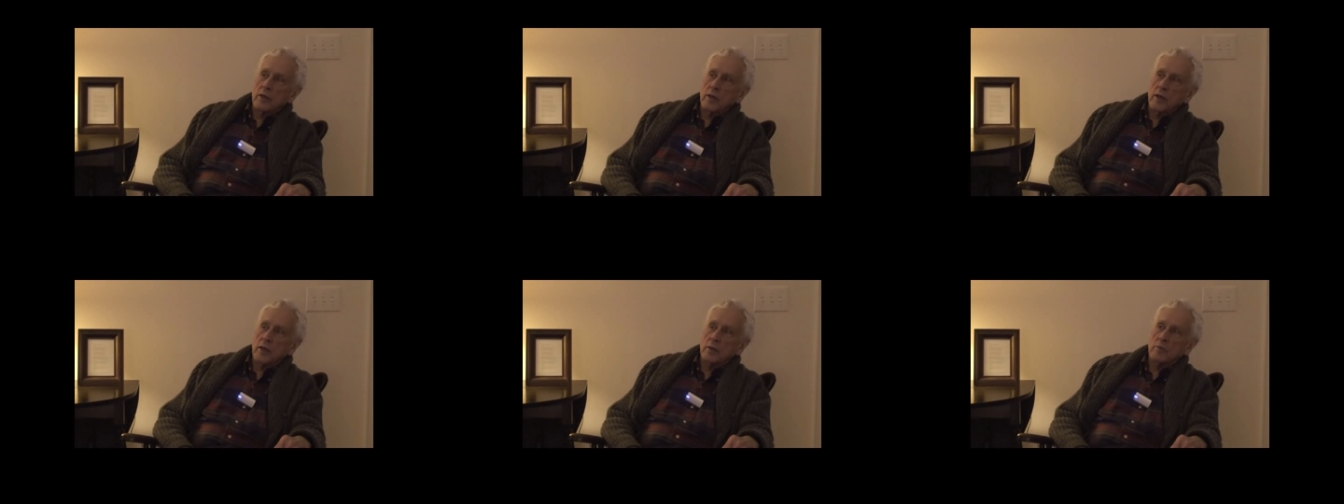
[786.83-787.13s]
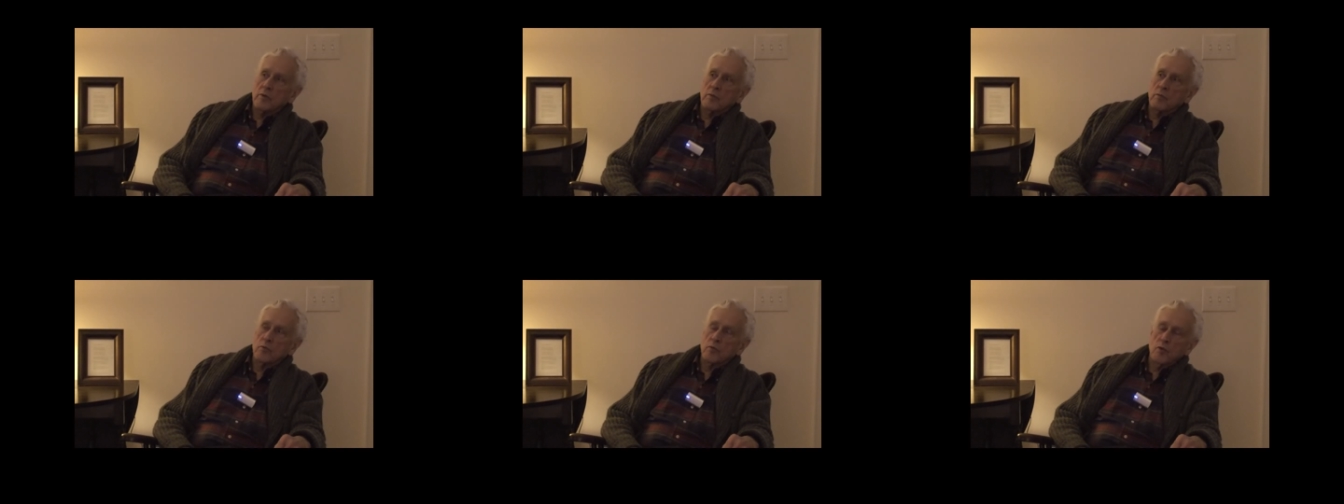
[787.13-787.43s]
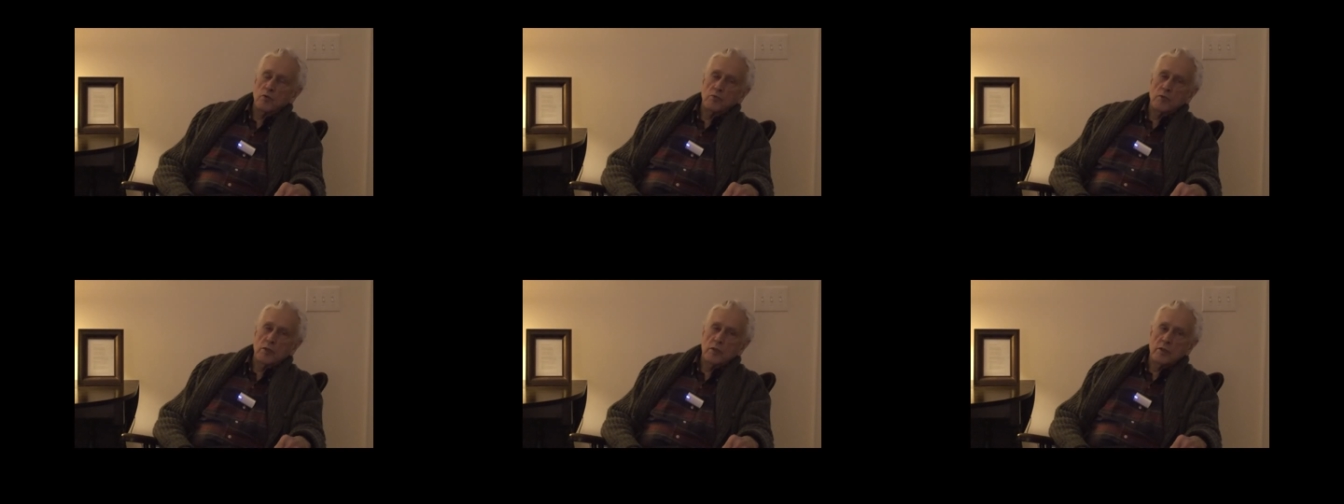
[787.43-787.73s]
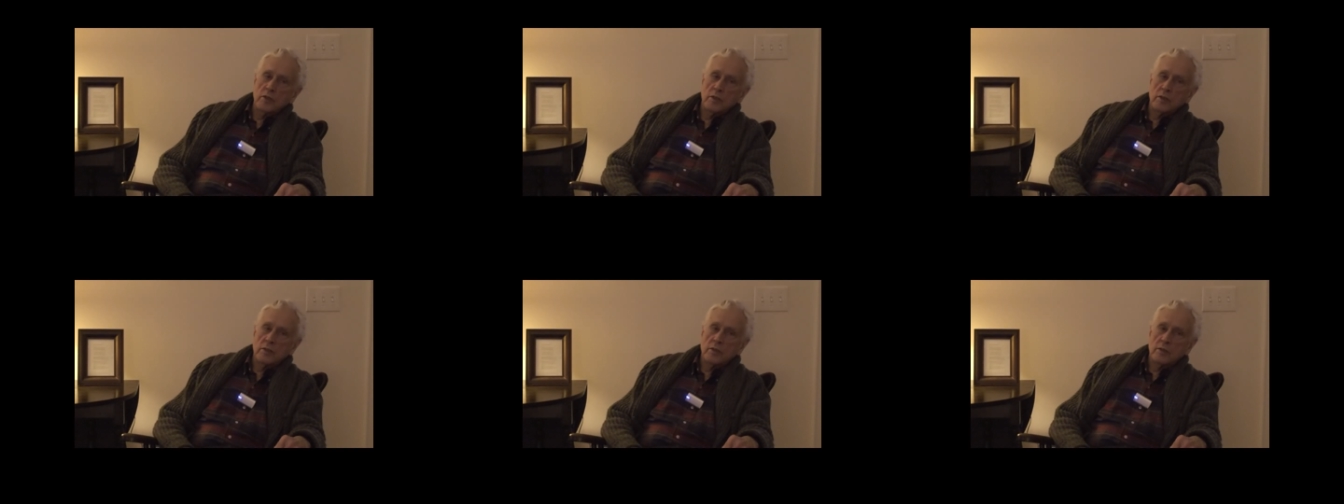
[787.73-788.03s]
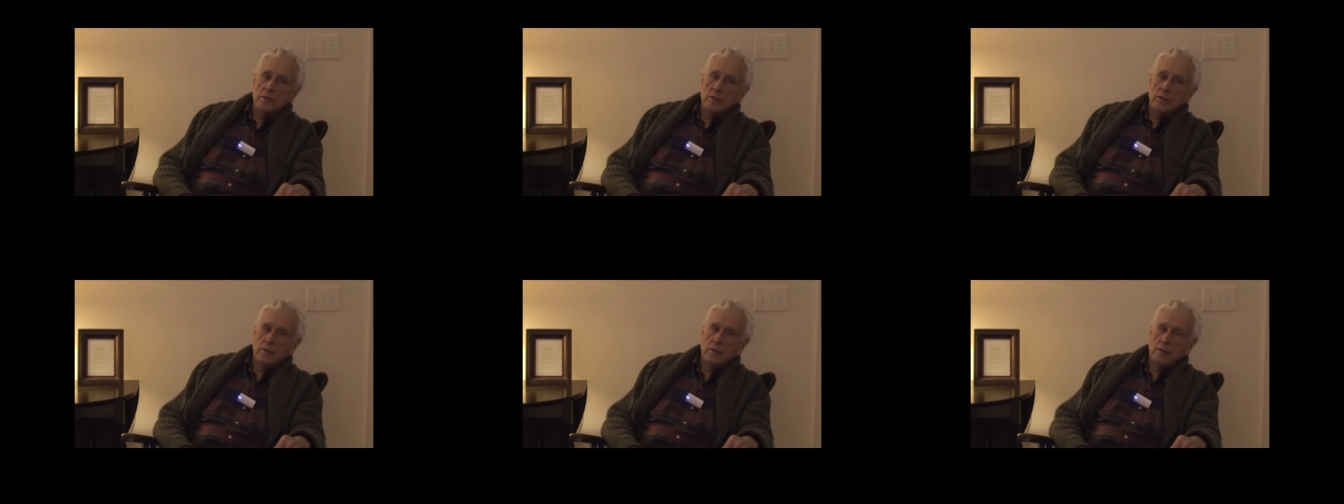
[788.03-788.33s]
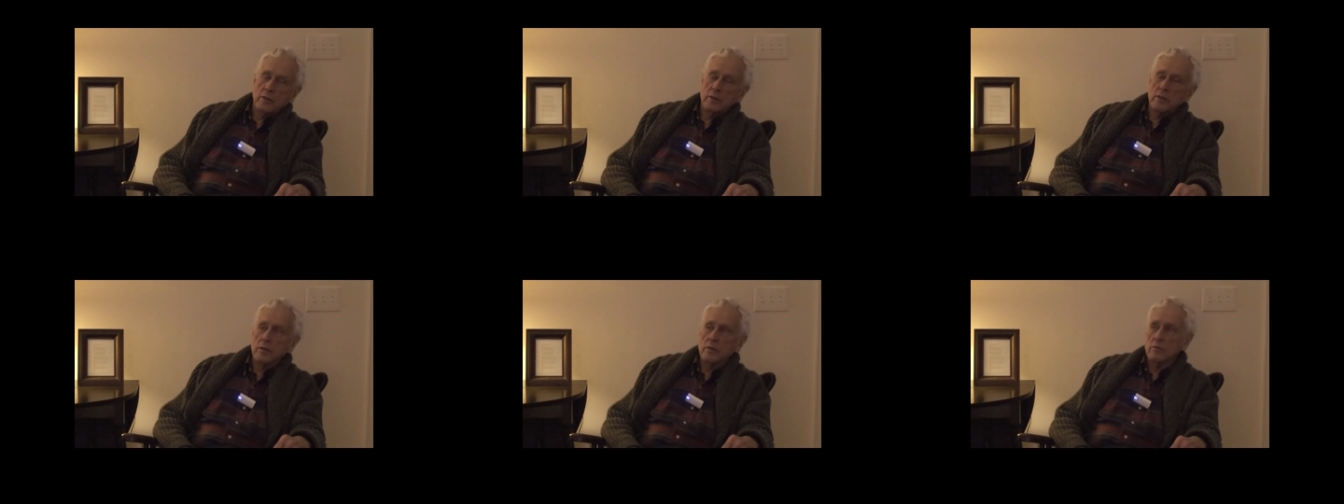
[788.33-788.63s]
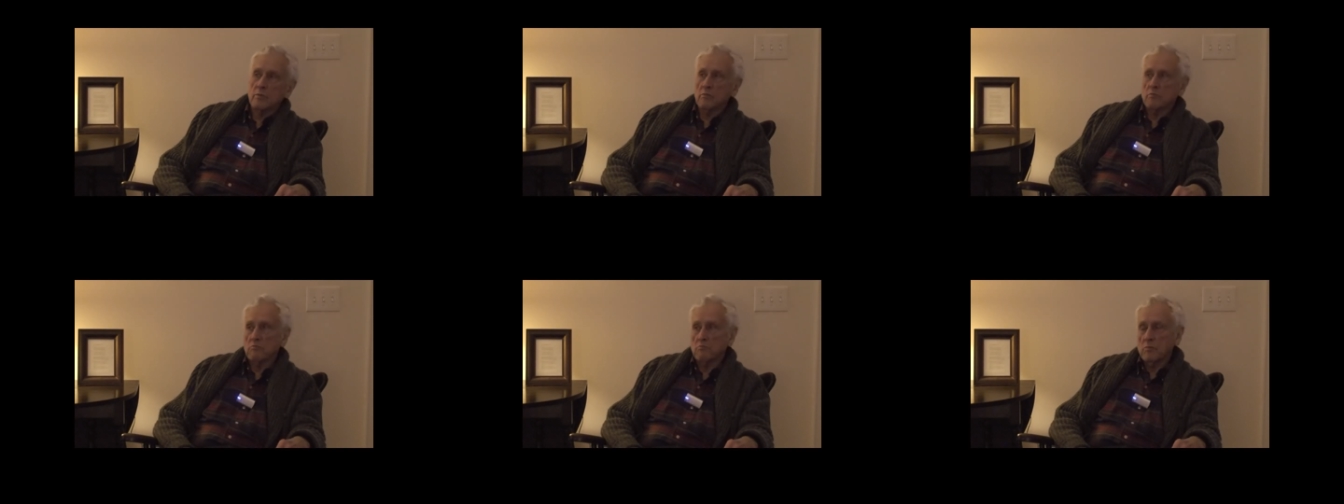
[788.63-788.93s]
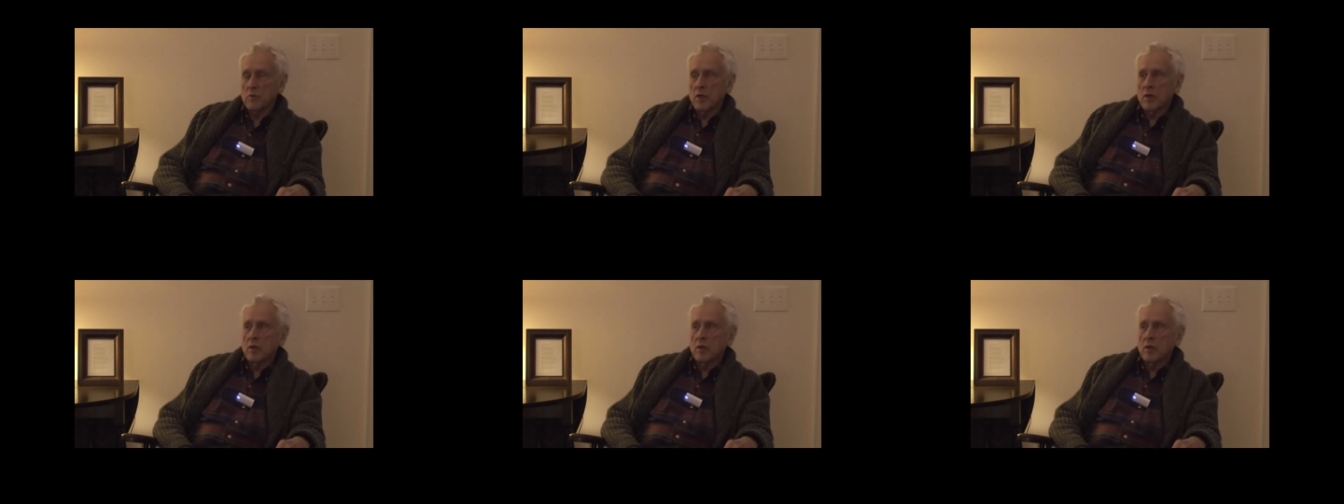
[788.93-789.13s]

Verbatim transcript: had been wounded uh, in